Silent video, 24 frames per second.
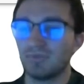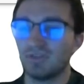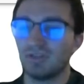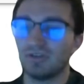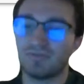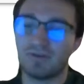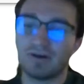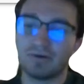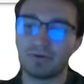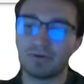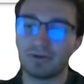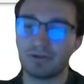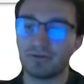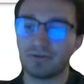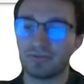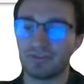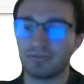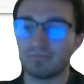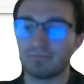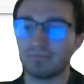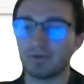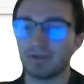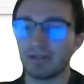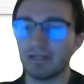I want to do
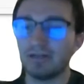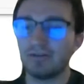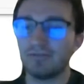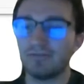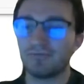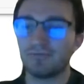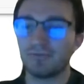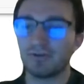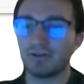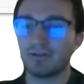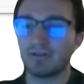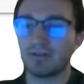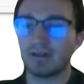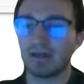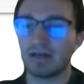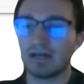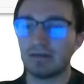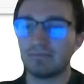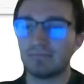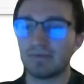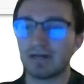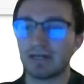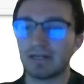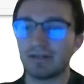simple inference, I
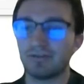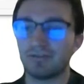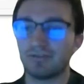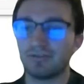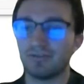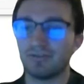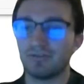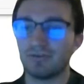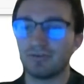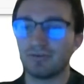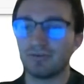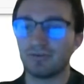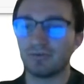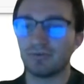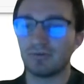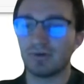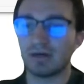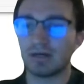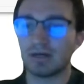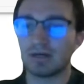might do,